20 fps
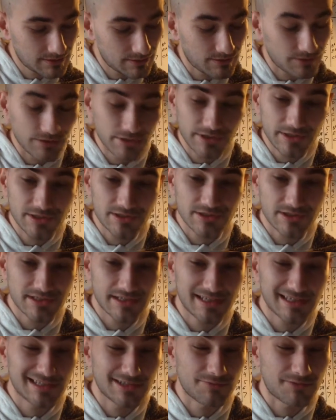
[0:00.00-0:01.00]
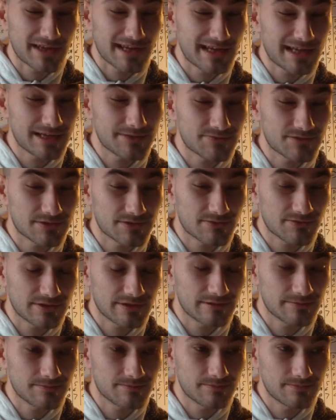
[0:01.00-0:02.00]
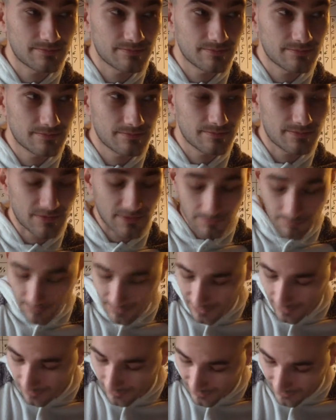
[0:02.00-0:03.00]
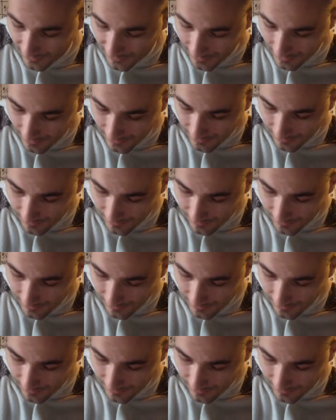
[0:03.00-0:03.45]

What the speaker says: or you could just kind of half strum the middle strings.